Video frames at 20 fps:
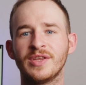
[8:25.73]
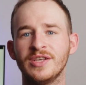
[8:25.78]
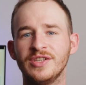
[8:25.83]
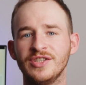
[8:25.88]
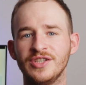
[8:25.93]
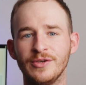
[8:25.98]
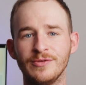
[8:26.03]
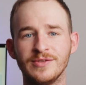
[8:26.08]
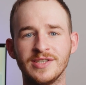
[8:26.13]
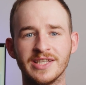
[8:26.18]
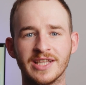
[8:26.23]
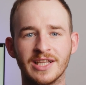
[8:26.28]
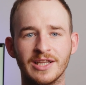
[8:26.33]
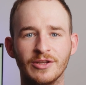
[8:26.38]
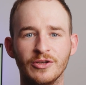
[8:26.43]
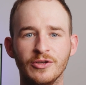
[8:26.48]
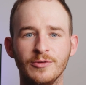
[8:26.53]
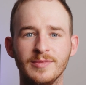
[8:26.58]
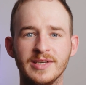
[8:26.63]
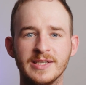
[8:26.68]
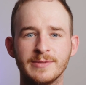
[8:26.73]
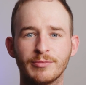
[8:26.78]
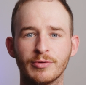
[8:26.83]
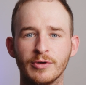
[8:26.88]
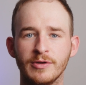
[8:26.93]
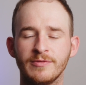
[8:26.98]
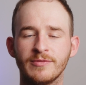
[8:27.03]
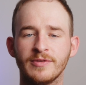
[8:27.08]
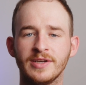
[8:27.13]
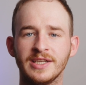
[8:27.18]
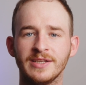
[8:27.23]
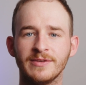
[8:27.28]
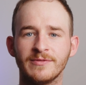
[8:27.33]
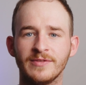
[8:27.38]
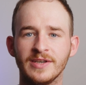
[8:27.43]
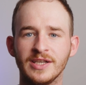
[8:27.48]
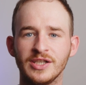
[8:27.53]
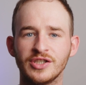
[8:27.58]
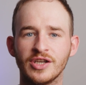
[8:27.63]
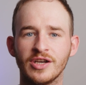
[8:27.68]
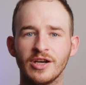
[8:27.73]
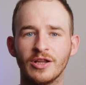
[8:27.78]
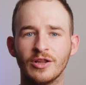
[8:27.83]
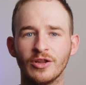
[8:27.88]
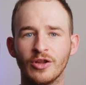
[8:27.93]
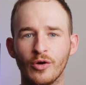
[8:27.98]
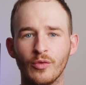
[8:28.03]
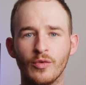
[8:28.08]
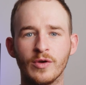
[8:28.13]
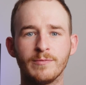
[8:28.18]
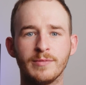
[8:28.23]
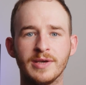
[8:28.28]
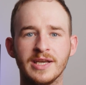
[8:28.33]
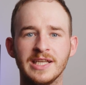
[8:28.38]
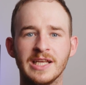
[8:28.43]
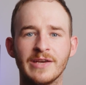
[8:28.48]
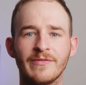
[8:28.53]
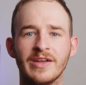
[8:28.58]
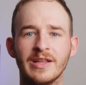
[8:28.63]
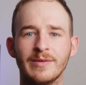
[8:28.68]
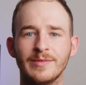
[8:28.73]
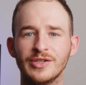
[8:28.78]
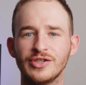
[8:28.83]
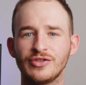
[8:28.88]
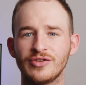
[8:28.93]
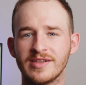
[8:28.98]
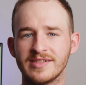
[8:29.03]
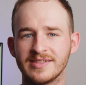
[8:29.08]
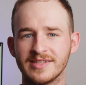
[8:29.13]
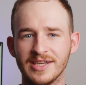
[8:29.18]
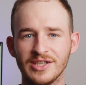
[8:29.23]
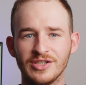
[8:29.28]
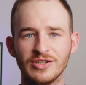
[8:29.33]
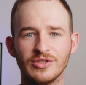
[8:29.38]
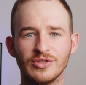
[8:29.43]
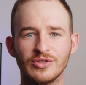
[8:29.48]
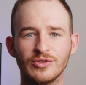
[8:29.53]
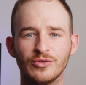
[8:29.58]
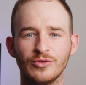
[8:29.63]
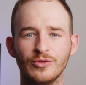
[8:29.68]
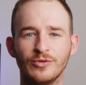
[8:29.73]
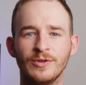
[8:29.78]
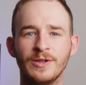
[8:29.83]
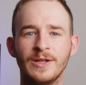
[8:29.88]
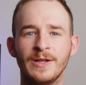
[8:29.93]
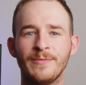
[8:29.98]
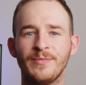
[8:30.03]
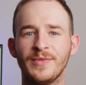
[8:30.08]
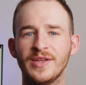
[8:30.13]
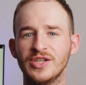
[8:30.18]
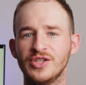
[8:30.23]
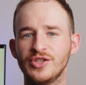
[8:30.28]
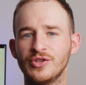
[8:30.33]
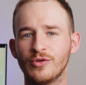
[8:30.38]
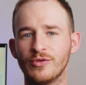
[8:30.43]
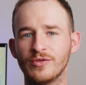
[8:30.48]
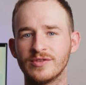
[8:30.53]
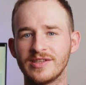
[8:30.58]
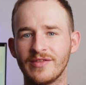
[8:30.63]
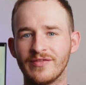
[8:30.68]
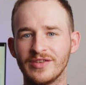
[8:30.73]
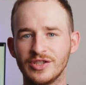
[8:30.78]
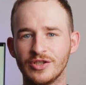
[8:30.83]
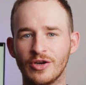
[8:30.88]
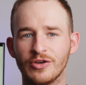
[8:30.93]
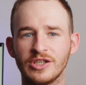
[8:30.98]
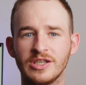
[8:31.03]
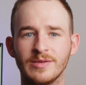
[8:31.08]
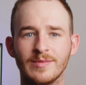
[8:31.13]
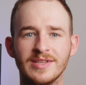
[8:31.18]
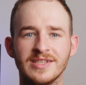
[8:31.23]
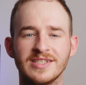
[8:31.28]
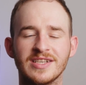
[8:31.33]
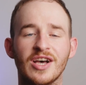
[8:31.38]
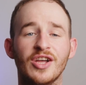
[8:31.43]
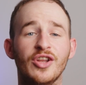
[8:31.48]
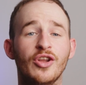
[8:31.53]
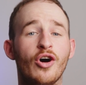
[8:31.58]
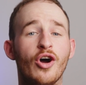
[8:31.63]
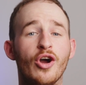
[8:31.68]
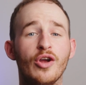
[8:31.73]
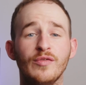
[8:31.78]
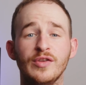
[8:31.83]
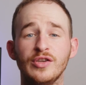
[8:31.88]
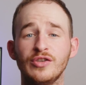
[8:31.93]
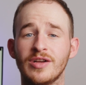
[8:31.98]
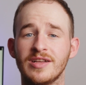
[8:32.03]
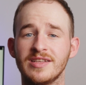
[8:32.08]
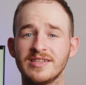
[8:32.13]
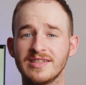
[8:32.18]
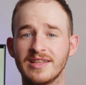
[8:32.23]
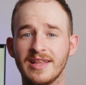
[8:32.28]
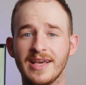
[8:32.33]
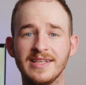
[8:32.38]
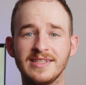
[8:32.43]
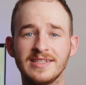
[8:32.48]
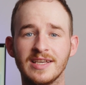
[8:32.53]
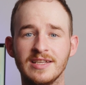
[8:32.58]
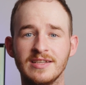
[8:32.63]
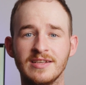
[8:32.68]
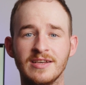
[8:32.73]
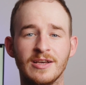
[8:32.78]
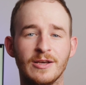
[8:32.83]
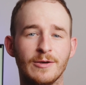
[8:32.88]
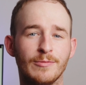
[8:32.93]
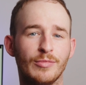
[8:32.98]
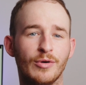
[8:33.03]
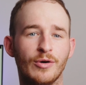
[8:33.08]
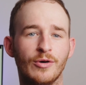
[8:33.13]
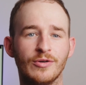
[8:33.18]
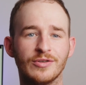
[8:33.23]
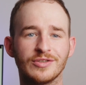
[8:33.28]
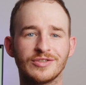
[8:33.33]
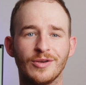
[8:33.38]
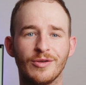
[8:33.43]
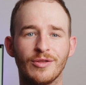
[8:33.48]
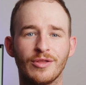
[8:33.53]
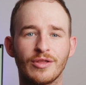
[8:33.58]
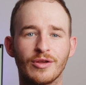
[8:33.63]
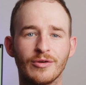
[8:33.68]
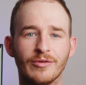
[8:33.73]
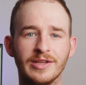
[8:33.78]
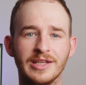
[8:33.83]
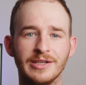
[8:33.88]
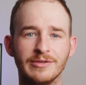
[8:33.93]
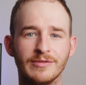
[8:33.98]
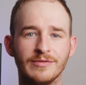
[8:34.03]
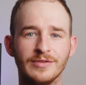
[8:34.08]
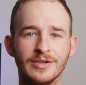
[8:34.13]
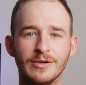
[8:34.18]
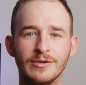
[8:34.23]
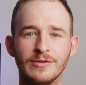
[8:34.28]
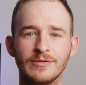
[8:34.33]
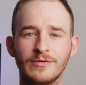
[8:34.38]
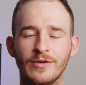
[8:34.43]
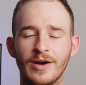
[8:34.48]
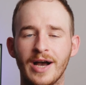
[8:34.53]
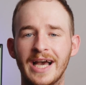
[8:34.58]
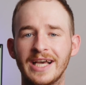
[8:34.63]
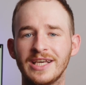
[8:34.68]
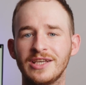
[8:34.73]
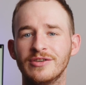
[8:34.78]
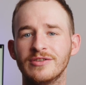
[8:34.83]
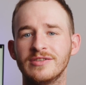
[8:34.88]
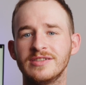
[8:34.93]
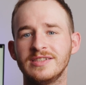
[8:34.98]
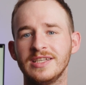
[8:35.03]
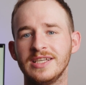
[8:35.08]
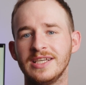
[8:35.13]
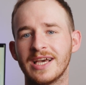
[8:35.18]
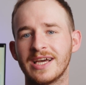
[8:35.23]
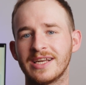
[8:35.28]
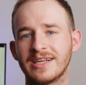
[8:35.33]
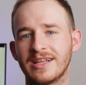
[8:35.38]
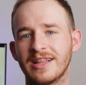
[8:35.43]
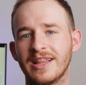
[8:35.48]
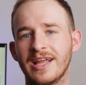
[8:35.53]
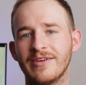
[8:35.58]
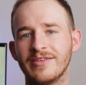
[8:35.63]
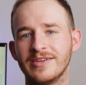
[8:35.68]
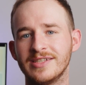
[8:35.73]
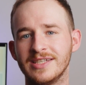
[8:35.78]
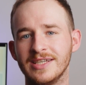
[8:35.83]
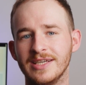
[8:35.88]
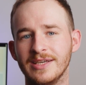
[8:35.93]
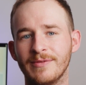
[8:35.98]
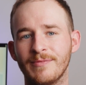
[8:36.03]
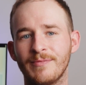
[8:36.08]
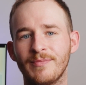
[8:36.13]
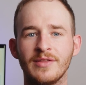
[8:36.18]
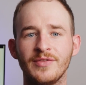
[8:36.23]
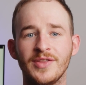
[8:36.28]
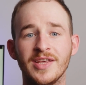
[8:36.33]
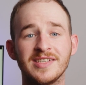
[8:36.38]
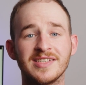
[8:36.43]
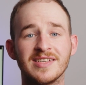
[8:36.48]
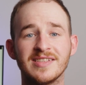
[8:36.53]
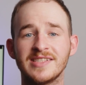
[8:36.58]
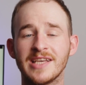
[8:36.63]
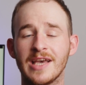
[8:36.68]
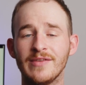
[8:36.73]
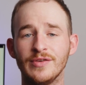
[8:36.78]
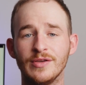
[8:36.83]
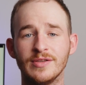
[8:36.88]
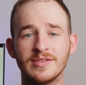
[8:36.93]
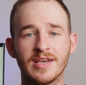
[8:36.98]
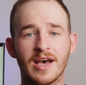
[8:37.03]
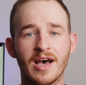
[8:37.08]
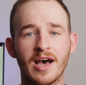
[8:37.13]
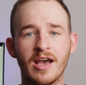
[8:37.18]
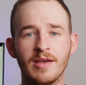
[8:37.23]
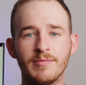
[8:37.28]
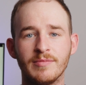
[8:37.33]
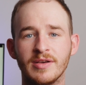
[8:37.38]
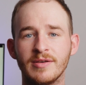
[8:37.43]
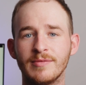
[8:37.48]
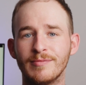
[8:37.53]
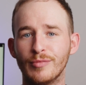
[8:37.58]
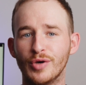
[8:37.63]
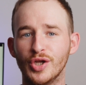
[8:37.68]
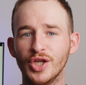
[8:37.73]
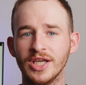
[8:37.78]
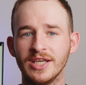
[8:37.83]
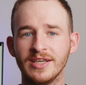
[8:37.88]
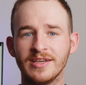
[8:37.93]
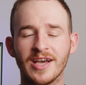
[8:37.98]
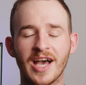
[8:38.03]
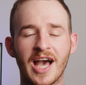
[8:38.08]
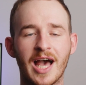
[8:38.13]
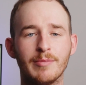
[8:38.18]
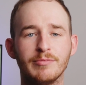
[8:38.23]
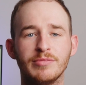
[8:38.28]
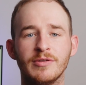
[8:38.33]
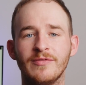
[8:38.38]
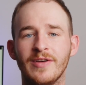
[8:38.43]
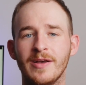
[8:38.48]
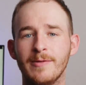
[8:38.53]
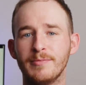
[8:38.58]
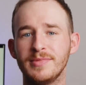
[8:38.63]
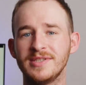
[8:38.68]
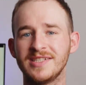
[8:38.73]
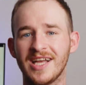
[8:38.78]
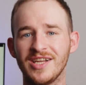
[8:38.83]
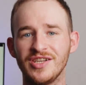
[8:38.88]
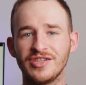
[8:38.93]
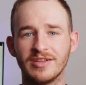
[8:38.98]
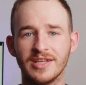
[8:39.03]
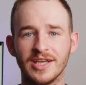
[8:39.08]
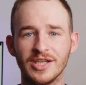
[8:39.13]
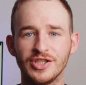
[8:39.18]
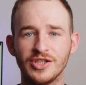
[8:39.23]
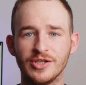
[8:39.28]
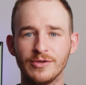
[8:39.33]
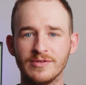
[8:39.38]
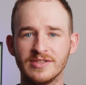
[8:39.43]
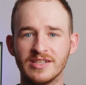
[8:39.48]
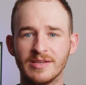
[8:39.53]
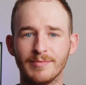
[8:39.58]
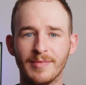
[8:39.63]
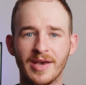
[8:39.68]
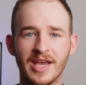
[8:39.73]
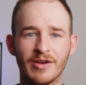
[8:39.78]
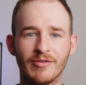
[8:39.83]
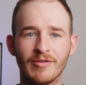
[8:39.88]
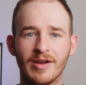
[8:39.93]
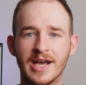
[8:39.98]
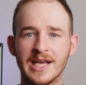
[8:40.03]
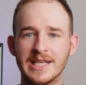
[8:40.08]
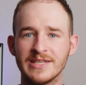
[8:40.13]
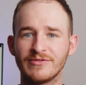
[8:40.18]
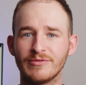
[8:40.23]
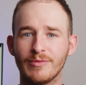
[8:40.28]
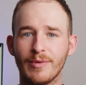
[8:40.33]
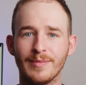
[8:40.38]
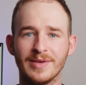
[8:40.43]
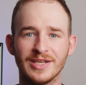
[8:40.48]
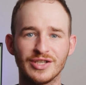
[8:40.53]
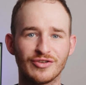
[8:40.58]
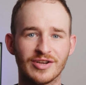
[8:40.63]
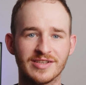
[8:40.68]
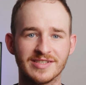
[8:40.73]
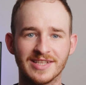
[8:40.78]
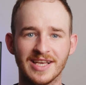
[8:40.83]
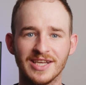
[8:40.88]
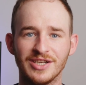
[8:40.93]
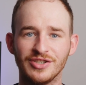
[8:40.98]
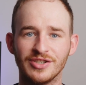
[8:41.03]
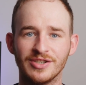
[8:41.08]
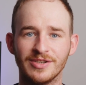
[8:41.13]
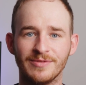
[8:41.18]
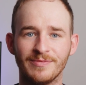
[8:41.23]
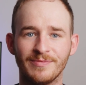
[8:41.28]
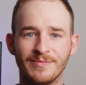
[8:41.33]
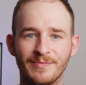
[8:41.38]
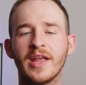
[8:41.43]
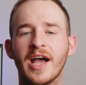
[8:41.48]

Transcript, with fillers: Using the Lumi's proofreading feature along with PDFelement's translation tool ensures that the documents are not only translated, but also thoroughly reviewed for accuracy and clarity. This can save you time, money, and prevent potential issues that may arise from a mistranslation.